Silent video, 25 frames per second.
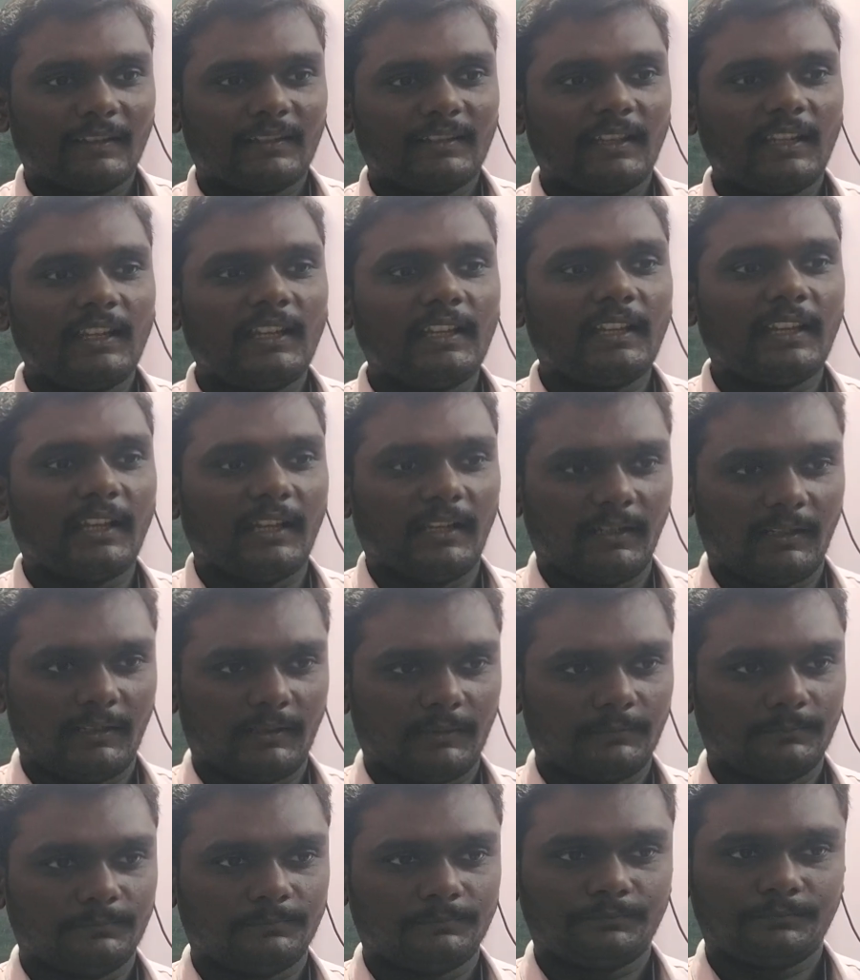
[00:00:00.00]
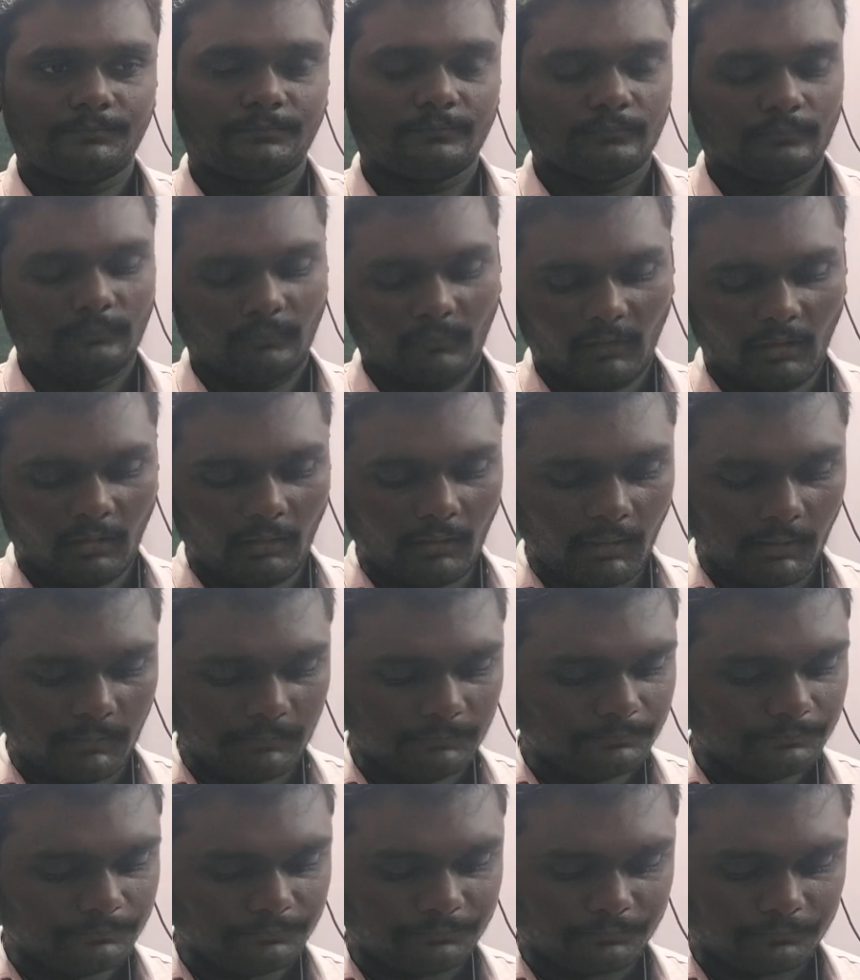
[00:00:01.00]
secant.
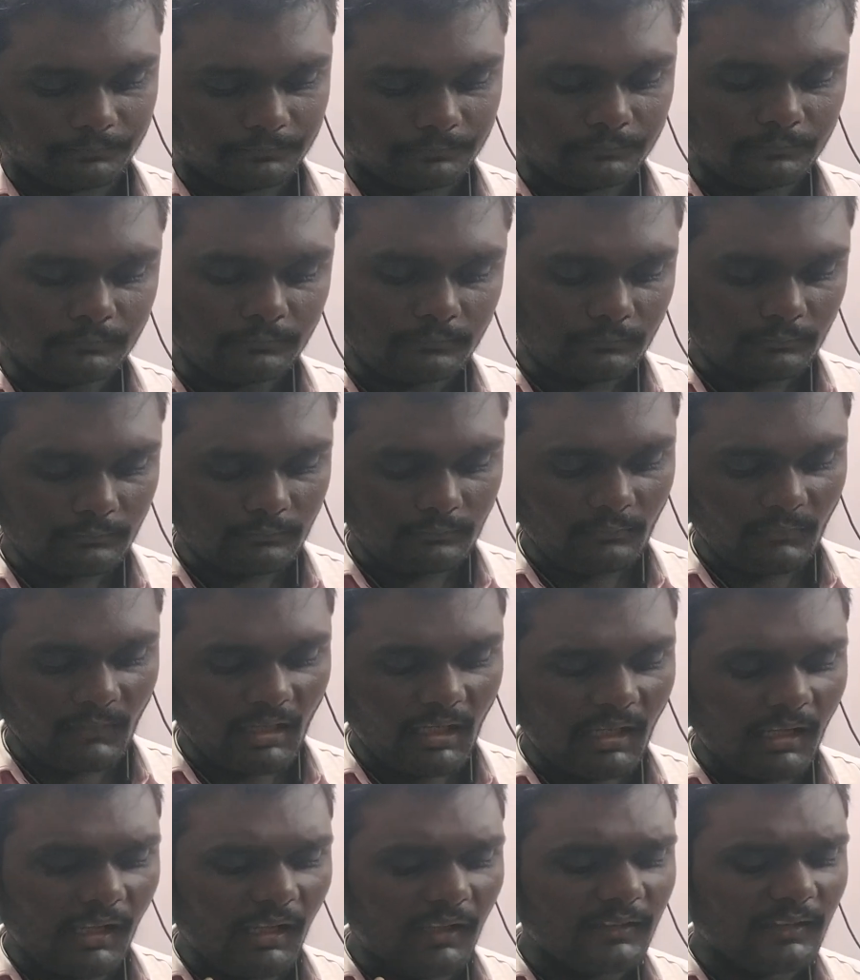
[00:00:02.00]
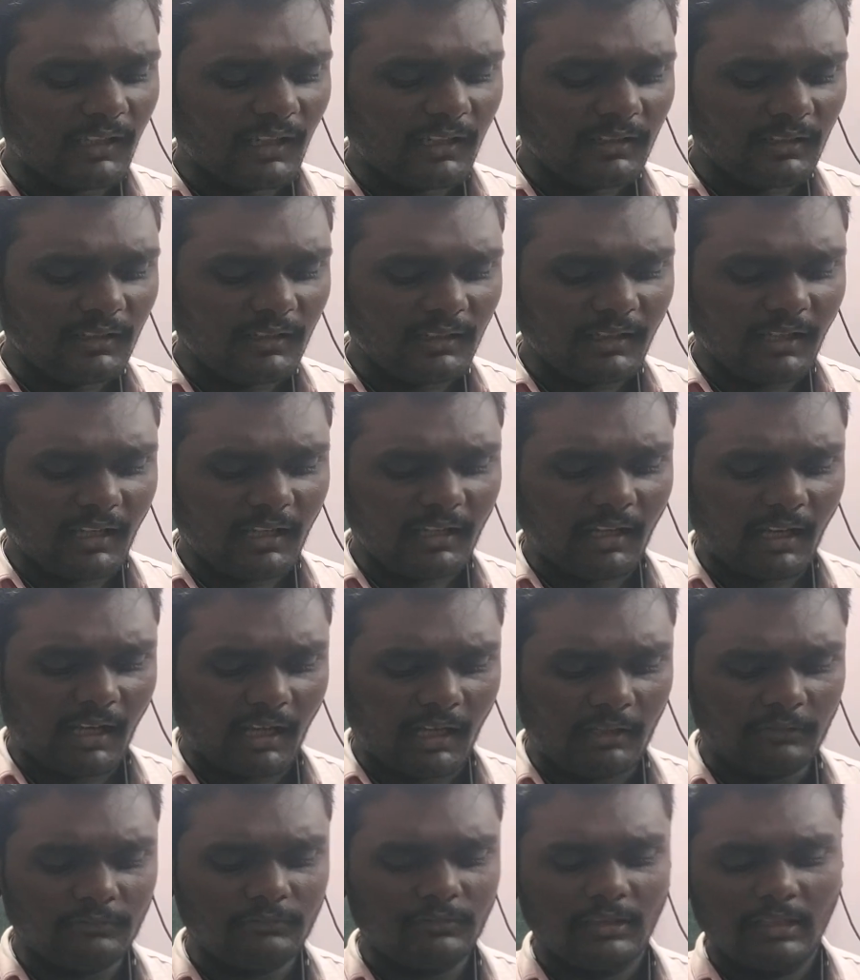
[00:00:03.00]
Okay. A circle can
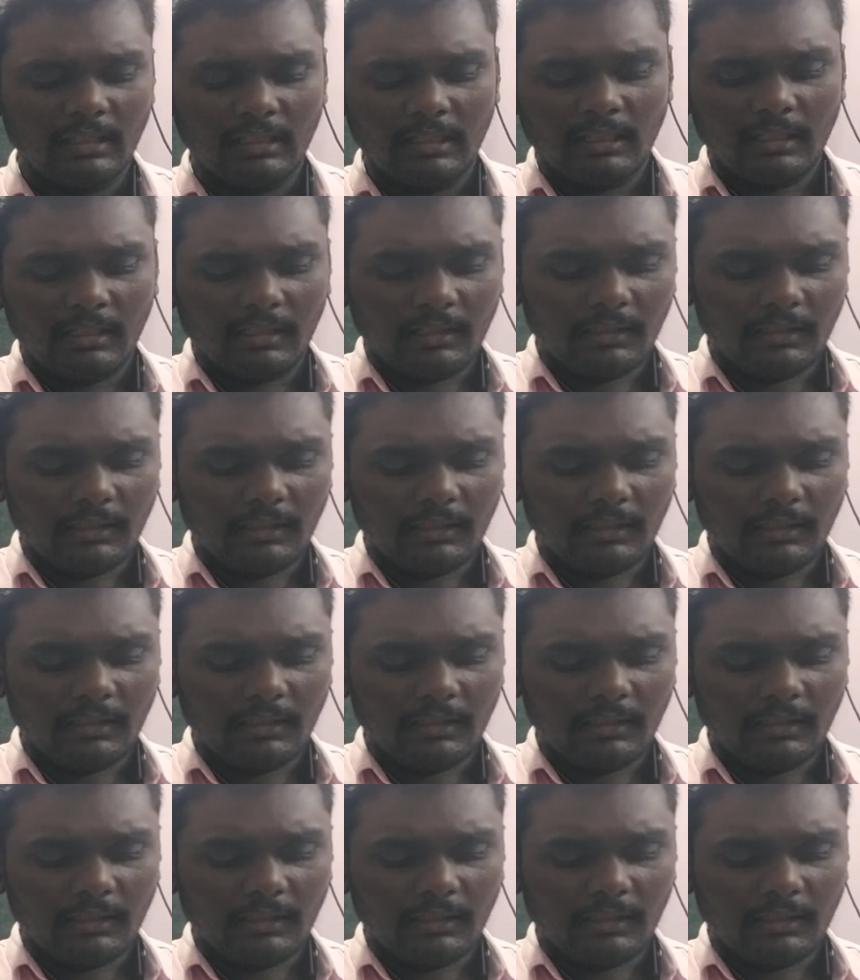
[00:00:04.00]
have